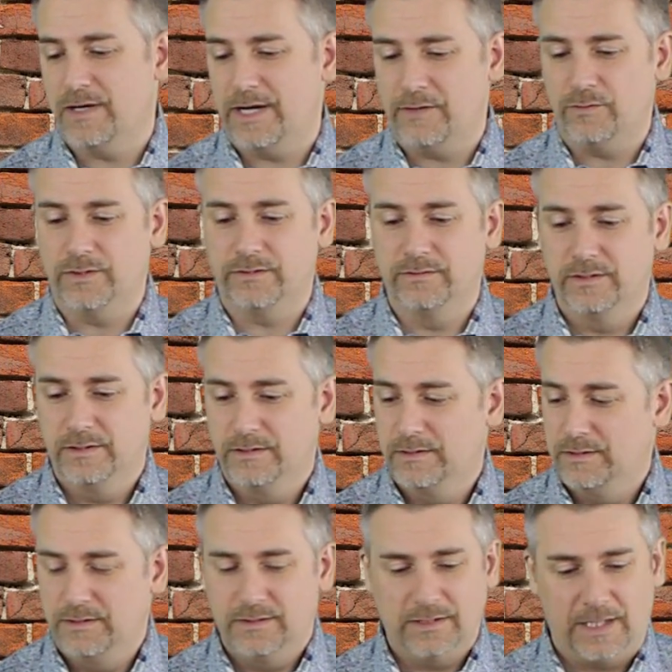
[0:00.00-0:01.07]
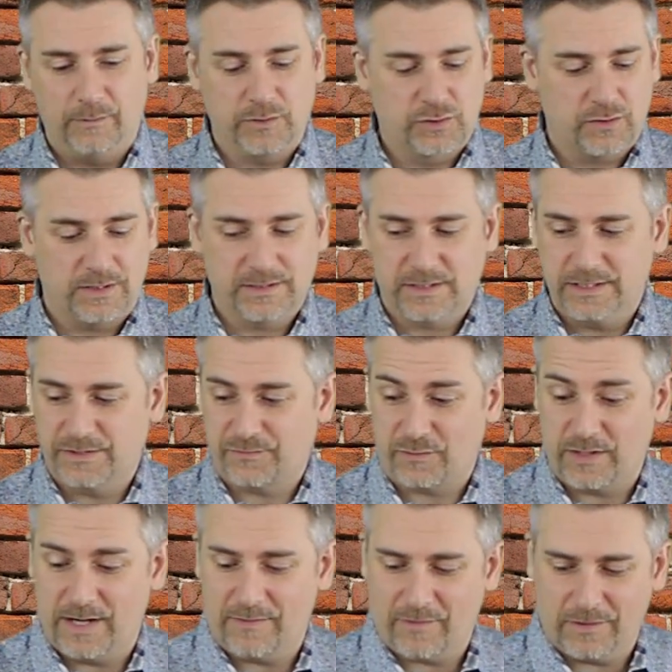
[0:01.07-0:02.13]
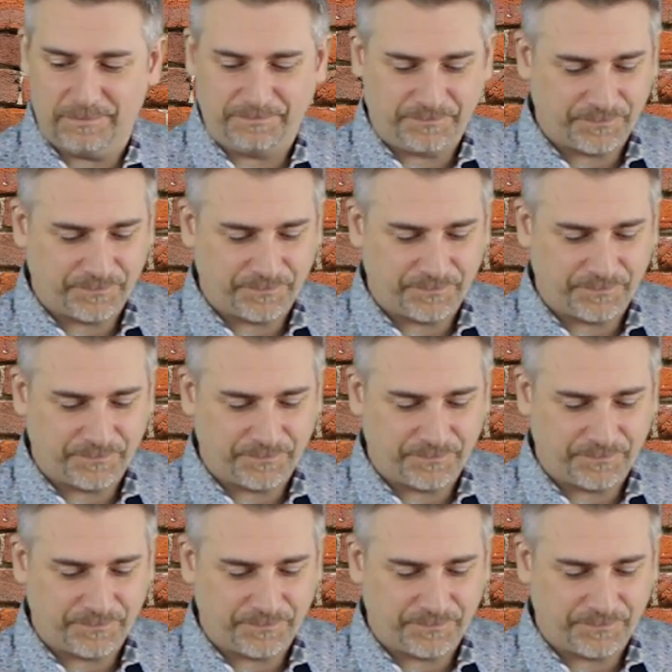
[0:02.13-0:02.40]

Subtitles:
I would trust this forever.